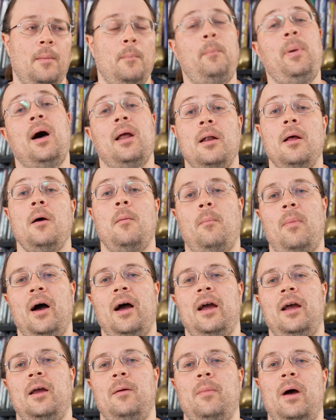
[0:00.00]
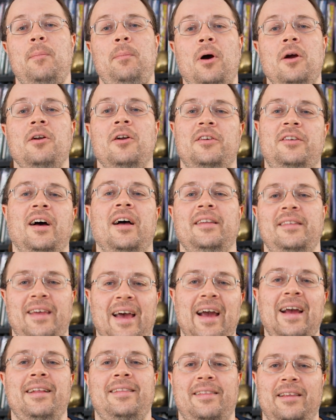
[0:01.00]
But my partner does
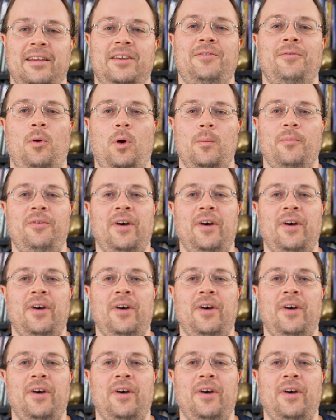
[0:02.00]
hate this form